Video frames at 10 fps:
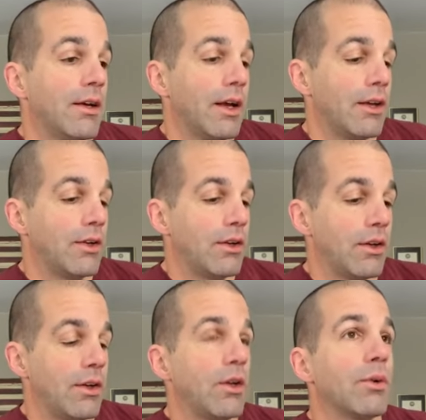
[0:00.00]
And
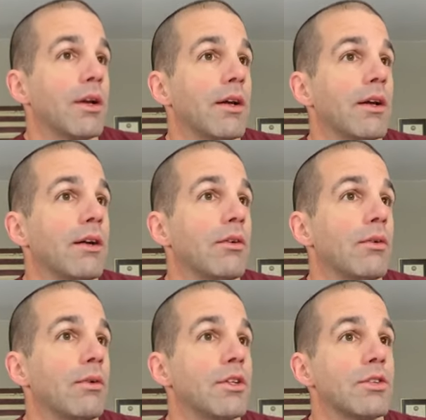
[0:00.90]
you know what,
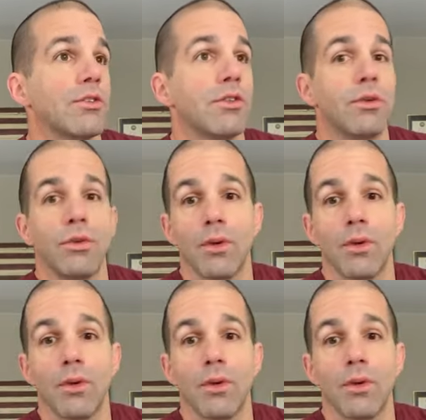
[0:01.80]
which is true,